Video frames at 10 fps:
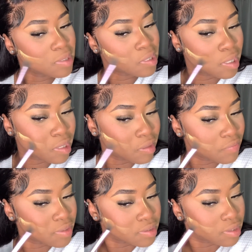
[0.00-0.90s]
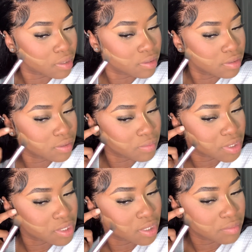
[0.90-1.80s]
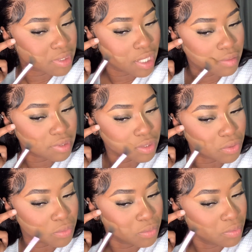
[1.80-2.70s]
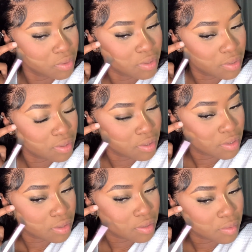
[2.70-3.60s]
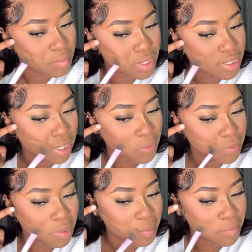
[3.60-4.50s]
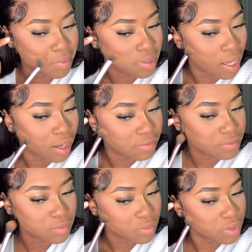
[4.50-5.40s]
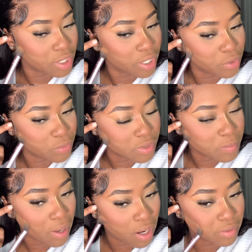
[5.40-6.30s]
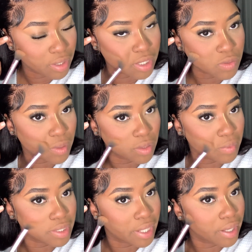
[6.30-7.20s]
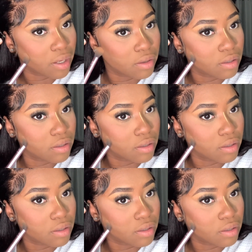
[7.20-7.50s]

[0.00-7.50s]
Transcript: And if it does, which sometimes it do, because I know some people they use powder as well with their